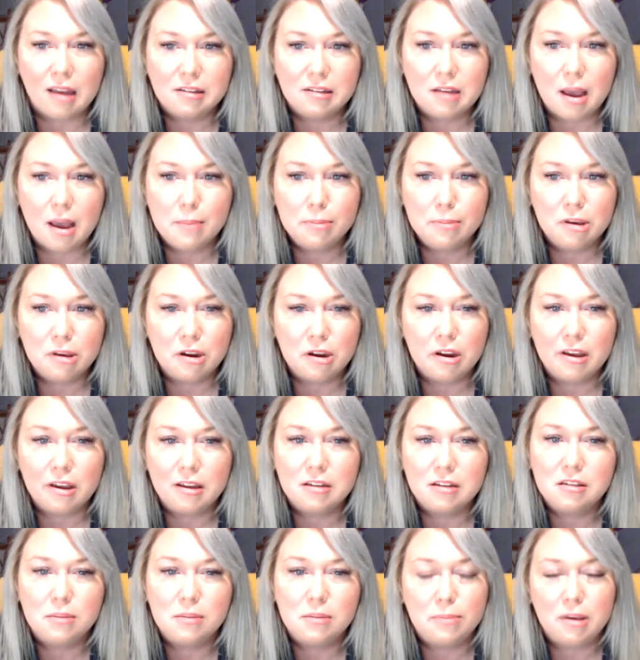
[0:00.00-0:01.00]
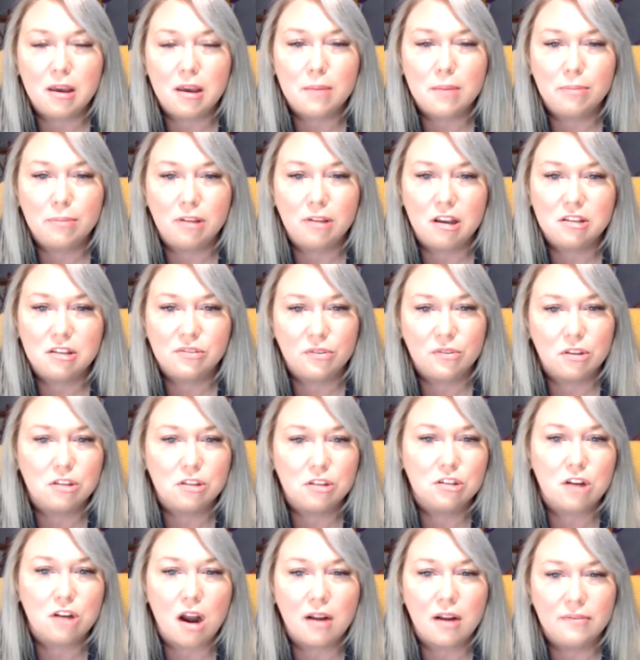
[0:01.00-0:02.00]
time period to be in place for the
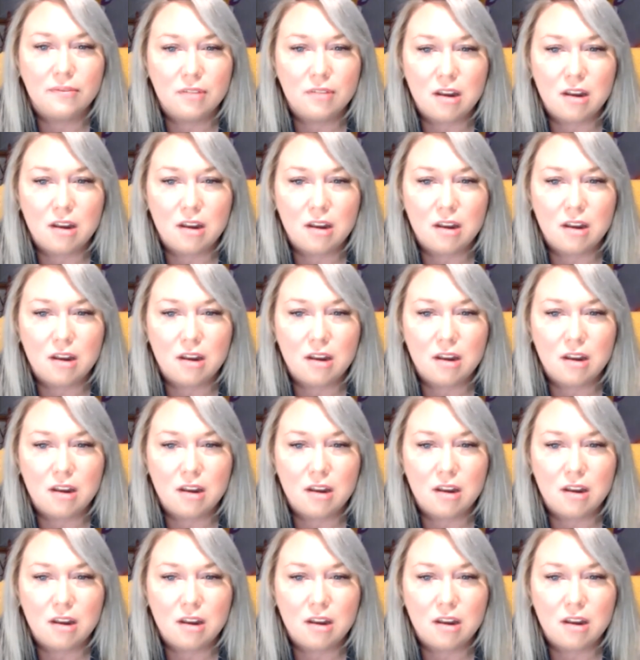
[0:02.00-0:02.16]
start of